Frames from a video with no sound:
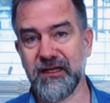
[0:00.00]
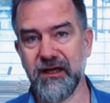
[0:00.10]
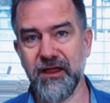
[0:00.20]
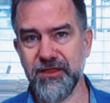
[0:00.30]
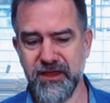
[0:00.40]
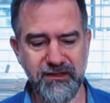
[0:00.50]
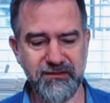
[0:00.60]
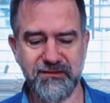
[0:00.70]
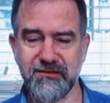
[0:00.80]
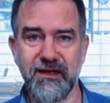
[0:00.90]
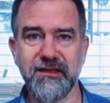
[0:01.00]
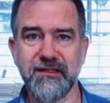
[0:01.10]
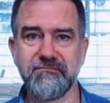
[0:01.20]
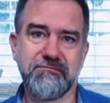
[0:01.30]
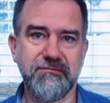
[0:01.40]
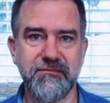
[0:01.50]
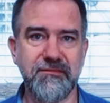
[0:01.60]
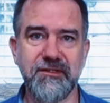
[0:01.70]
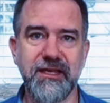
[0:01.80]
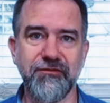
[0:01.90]
This, I could
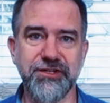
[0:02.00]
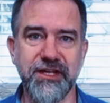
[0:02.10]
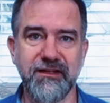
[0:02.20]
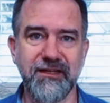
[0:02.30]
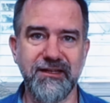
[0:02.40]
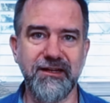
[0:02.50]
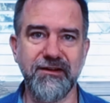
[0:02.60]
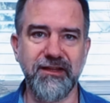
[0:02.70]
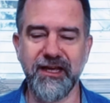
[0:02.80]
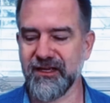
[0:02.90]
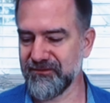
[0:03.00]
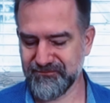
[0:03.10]
give or take, you know, like,